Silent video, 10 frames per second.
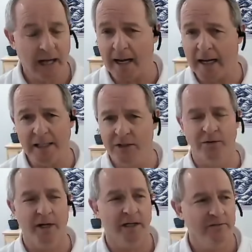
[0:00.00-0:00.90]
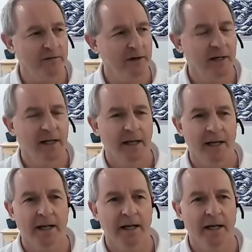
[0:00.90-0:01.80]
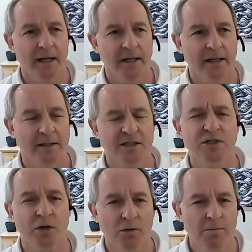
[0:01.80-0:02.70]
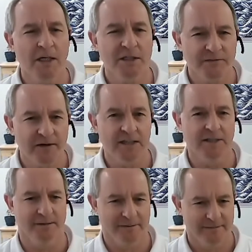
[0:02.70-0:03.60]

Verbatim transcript: highly creative, and so much fun.